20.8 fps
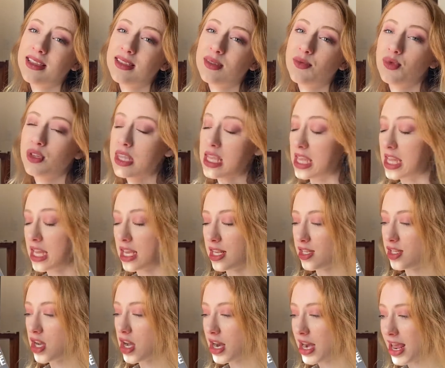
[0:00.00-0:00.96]
where they get
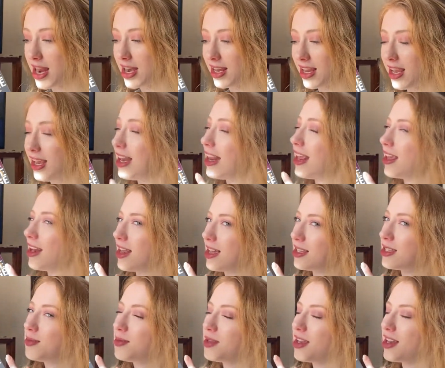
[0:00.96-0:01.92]
taught etiquette and
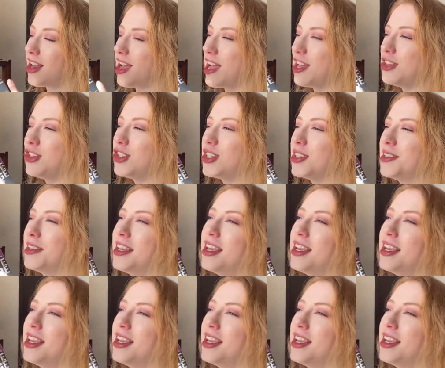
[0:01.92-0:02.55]
espionage.